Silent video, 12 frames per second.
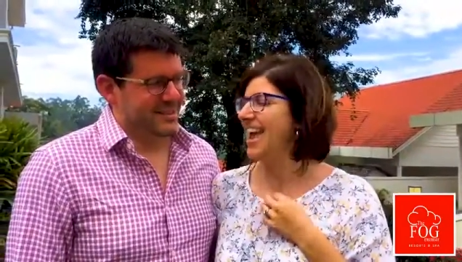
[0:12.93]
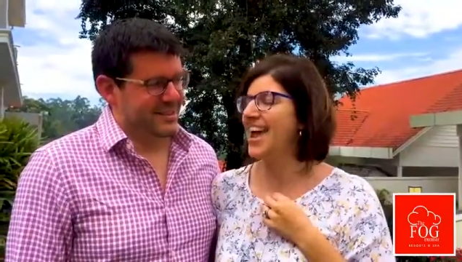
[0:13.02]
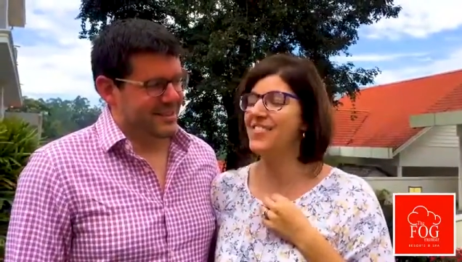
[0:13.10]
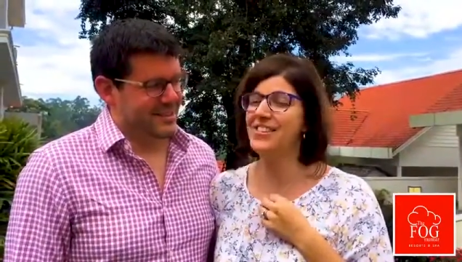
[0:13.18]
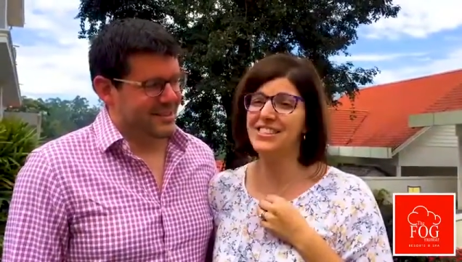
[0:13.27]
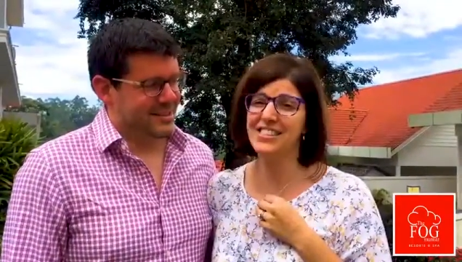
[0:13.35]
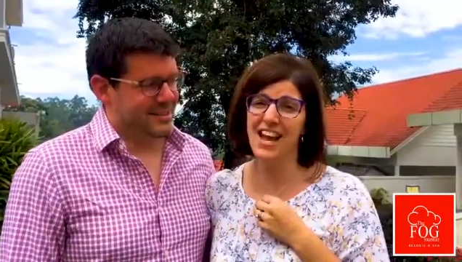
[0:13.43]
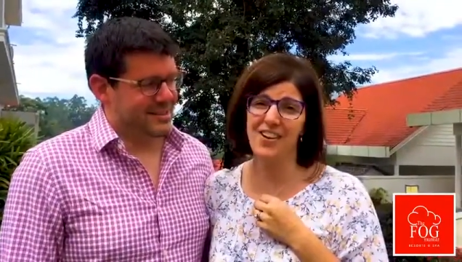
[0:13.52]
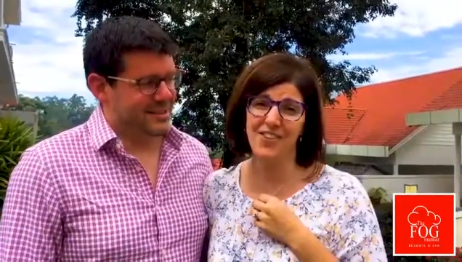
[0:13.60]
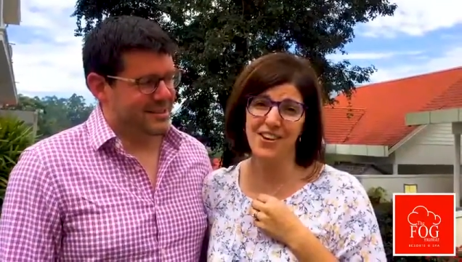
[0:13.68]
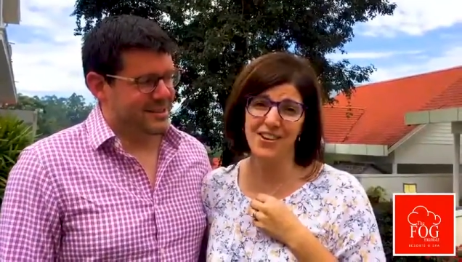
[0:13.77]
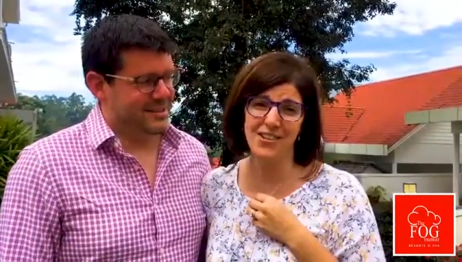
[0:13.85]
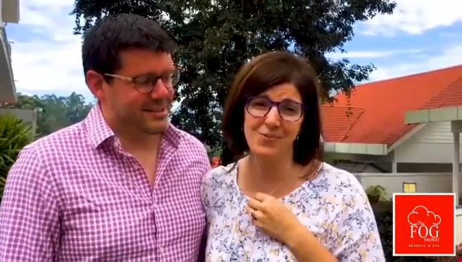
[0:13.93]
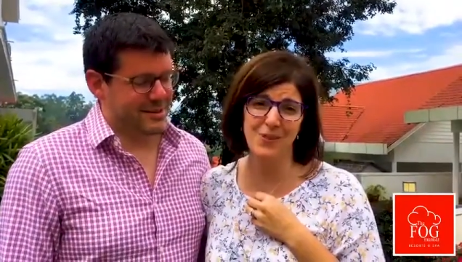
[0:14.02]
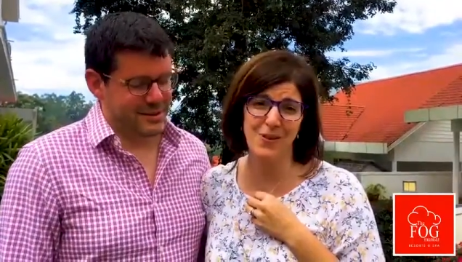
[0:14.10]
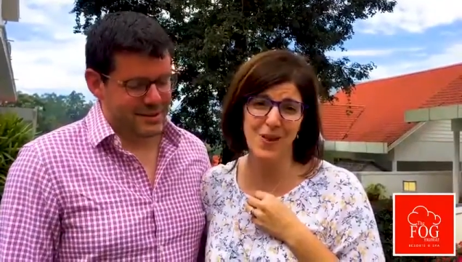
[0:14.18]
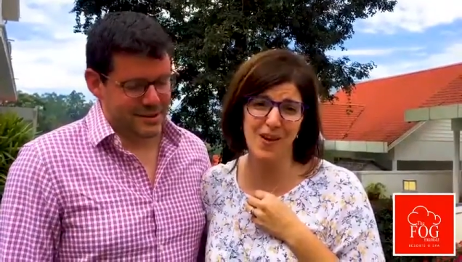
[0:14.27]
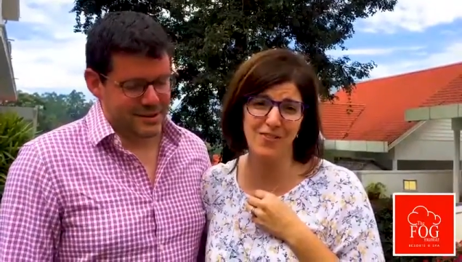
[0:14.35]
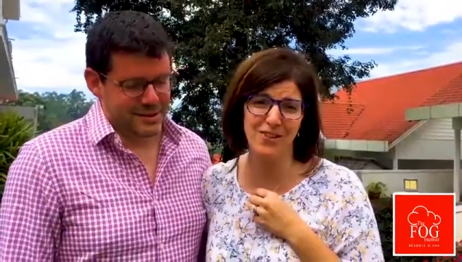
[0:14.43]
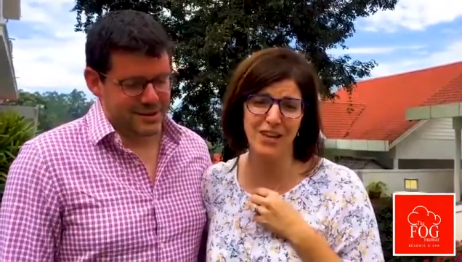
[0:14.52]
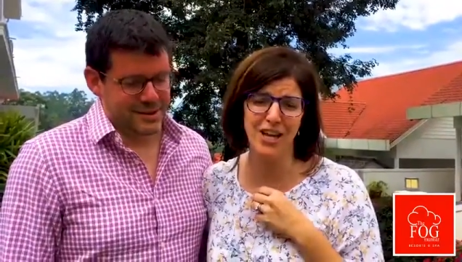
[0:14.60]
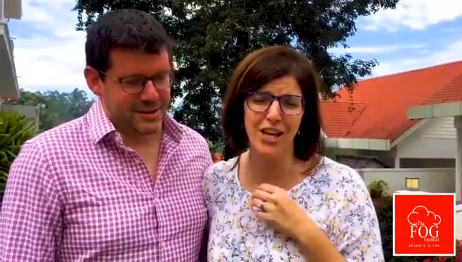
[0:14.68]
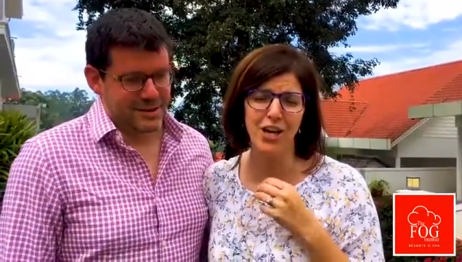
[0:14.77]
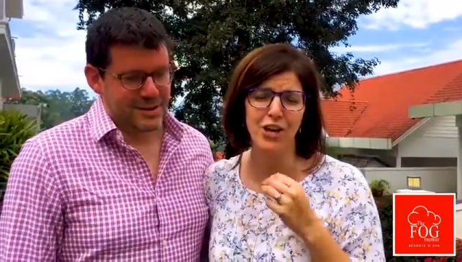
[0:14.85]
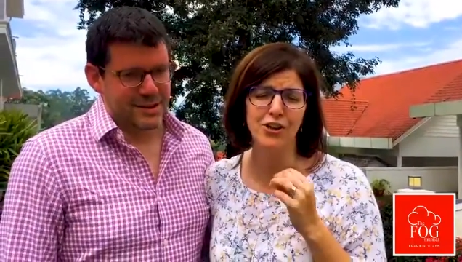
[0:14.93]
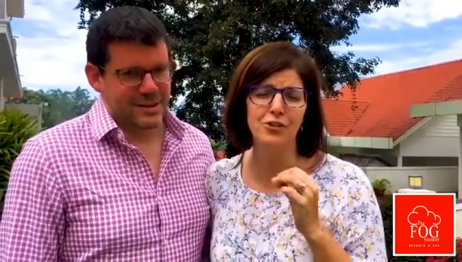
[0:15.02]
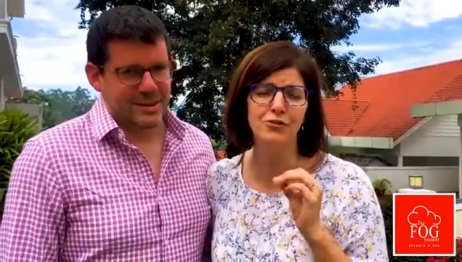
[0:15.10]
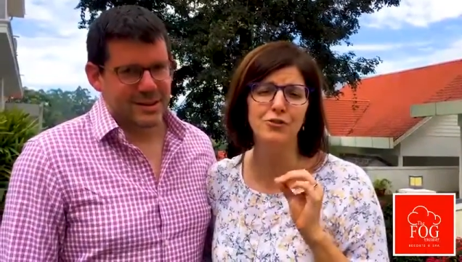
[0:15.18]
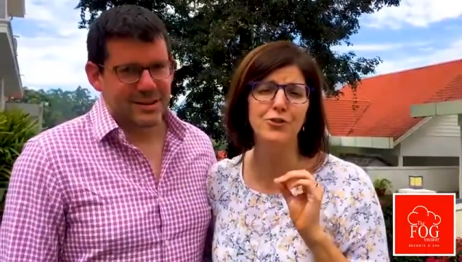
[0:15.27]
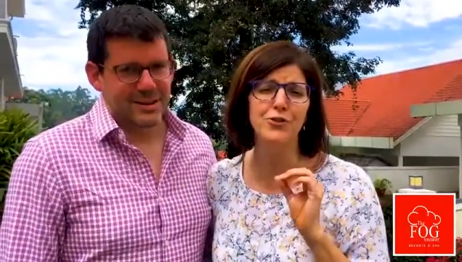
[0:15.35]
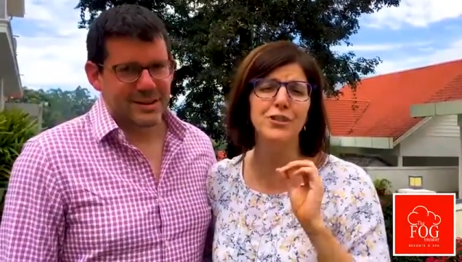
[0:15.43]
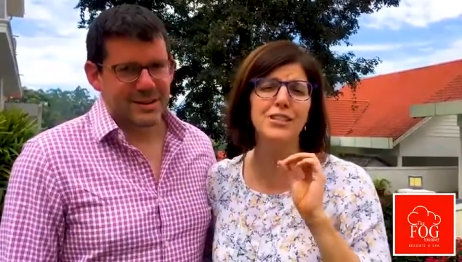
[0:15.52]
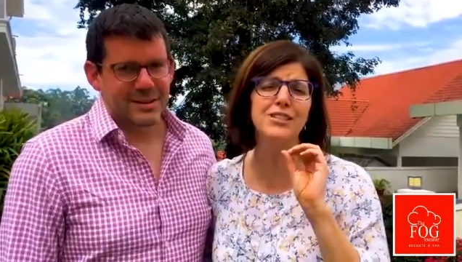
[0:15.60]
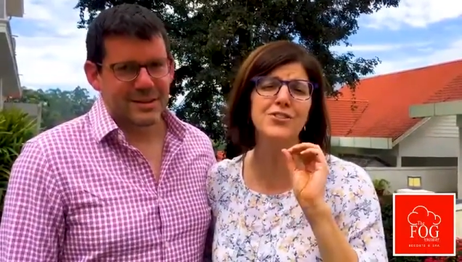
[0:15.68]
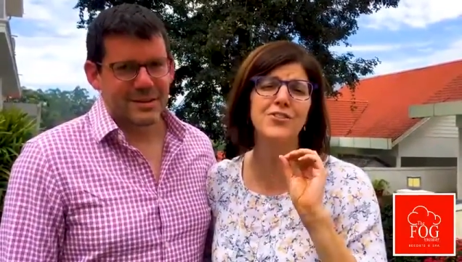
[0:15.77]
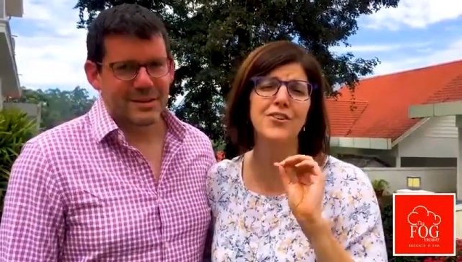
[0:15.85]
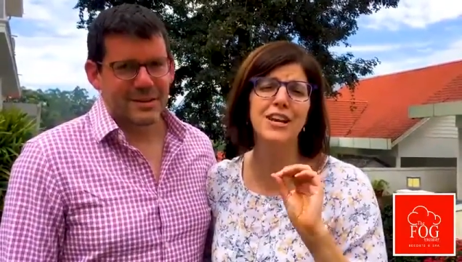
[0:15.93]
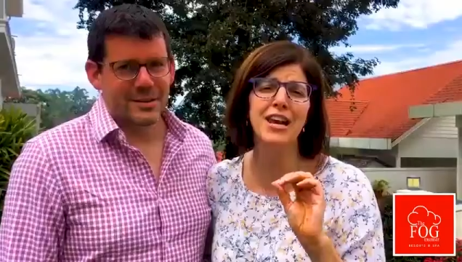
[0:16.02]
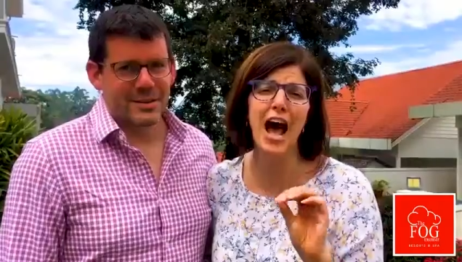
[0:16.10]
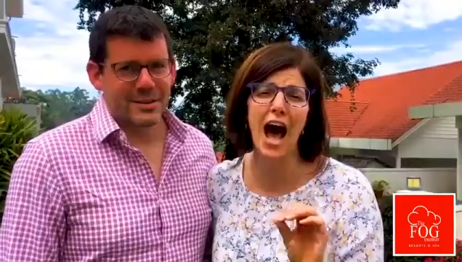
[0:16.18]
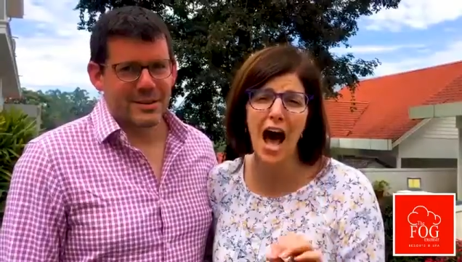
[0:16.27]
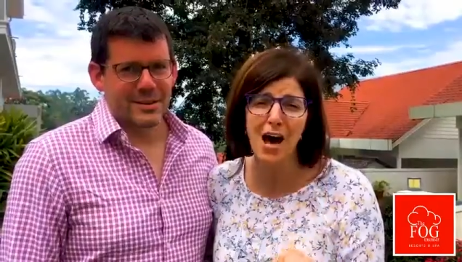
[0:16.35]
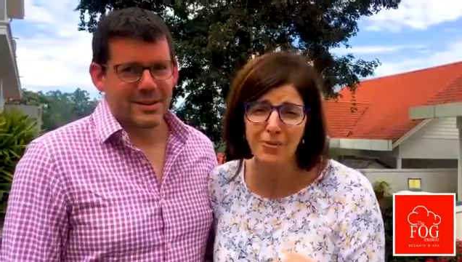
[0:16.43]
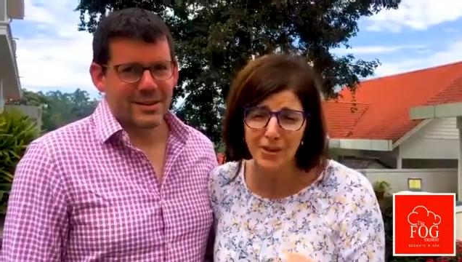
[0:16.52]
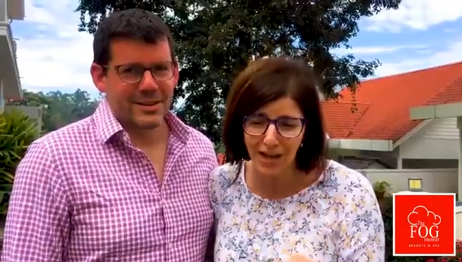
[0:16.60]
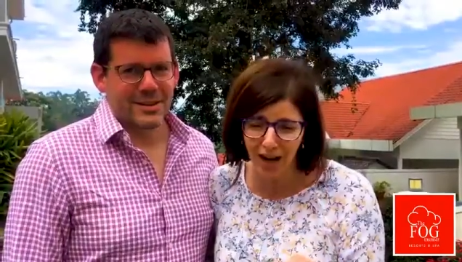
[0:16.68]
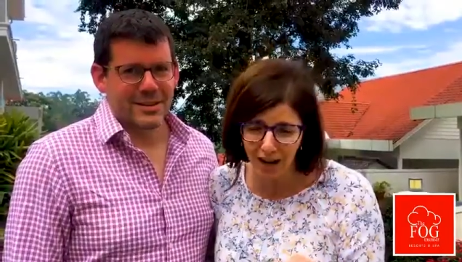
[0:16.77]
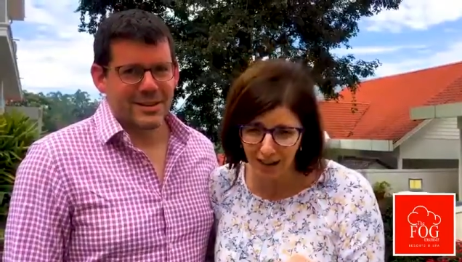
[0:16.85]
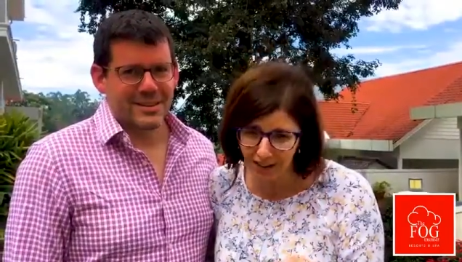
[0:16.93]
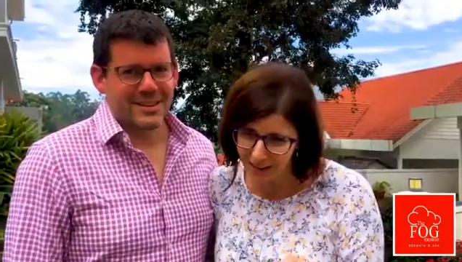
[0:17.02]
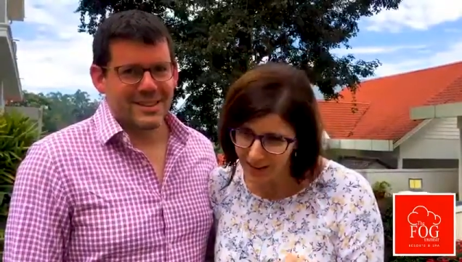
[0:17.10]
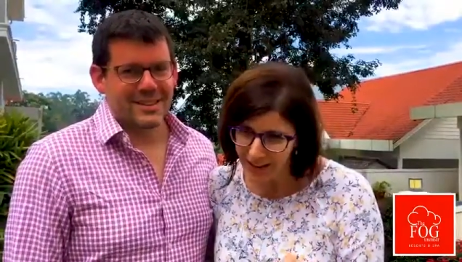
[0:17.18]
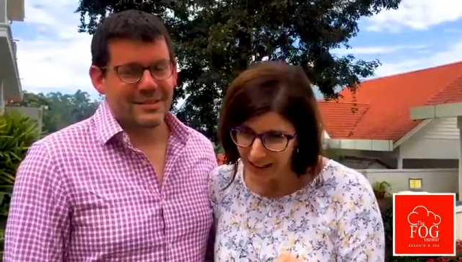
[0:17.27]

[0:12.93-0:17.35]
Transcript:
Speaker 1: And the staff here has been lovely. The food is phenomenal.